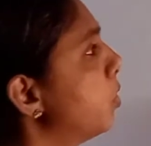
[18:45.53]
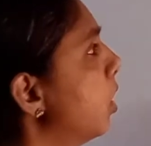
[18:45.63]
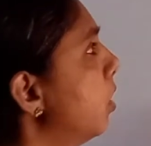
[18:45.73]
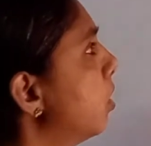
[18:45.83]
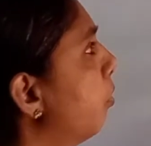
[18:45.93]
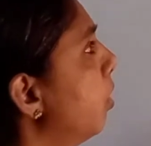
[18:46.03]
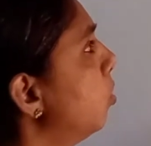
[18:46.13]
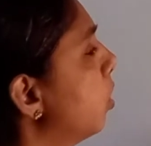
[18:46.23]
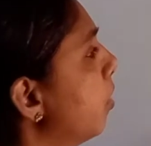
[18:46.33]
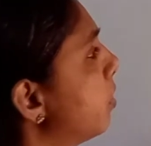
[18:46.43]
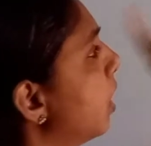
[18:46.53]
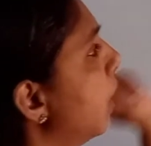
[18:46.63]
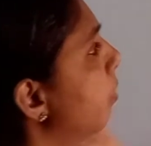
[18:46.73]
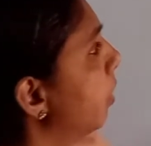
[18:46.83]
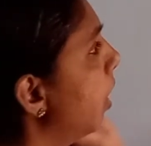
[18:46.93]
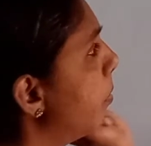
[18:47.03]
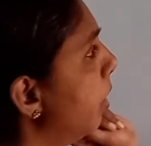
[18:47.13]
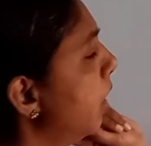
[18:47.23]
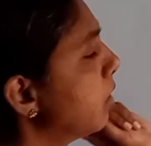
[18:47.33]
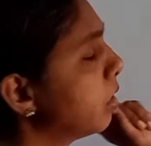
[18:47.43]
That is the function of salivary
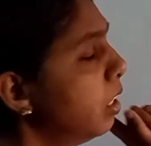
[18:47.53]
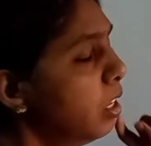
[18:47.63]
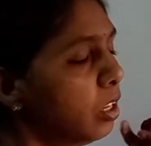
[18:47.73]
amylase.